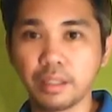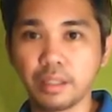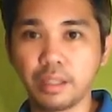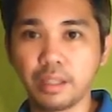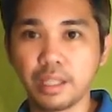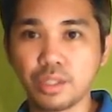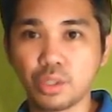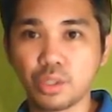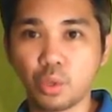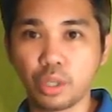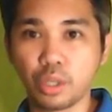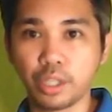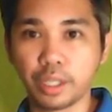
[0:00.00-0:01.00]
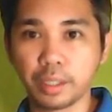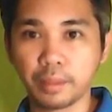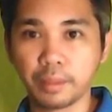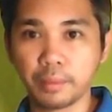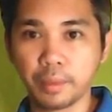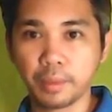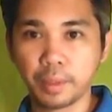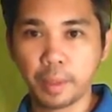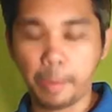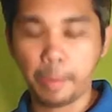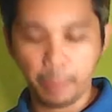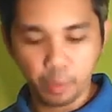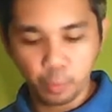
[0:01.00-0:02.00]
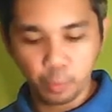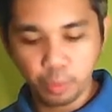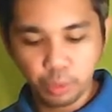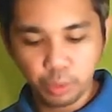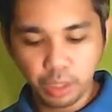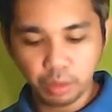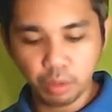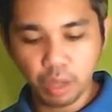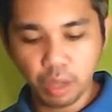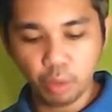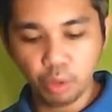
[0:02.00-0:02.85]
this corner. We wouldn't know how